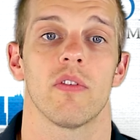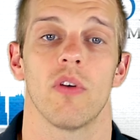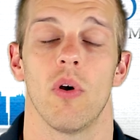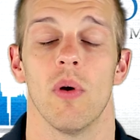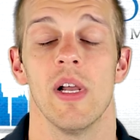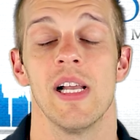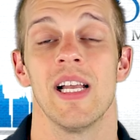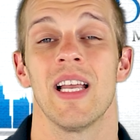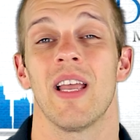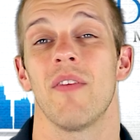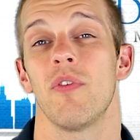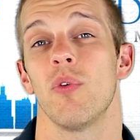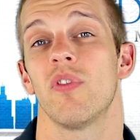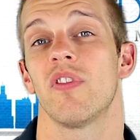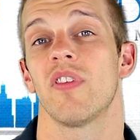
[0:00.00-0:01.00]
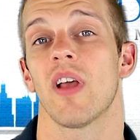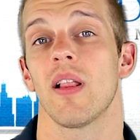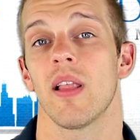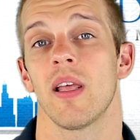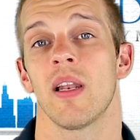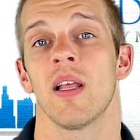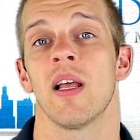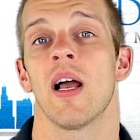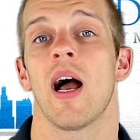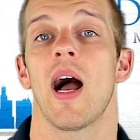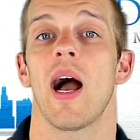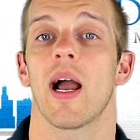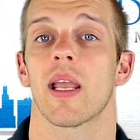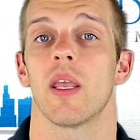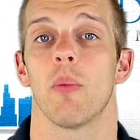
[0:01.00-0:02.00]
So if you sell it
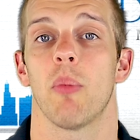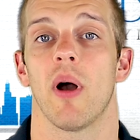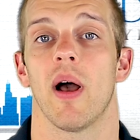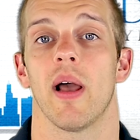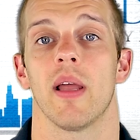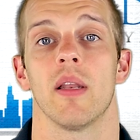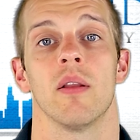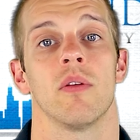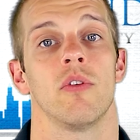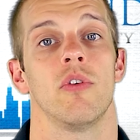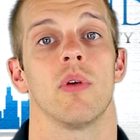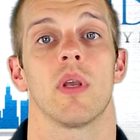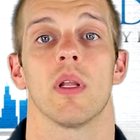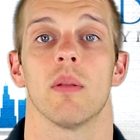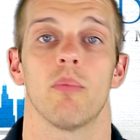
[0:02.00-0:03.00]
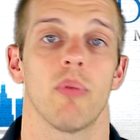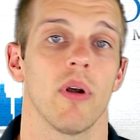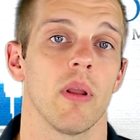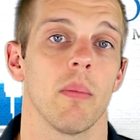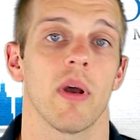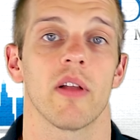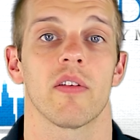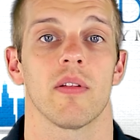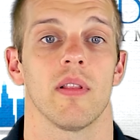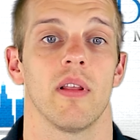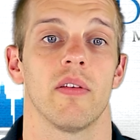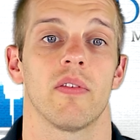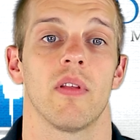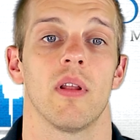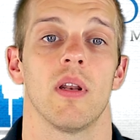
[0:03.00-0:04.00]
occupied, you can pretty much
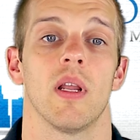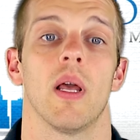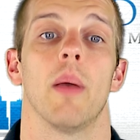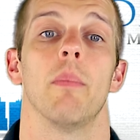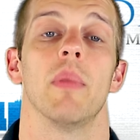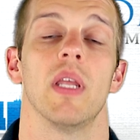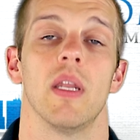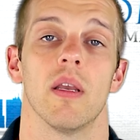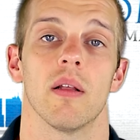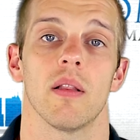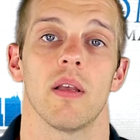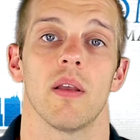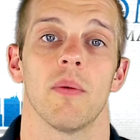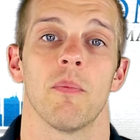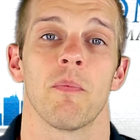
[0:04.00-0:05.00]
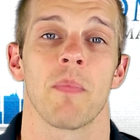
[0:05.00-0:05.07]
list it immediately.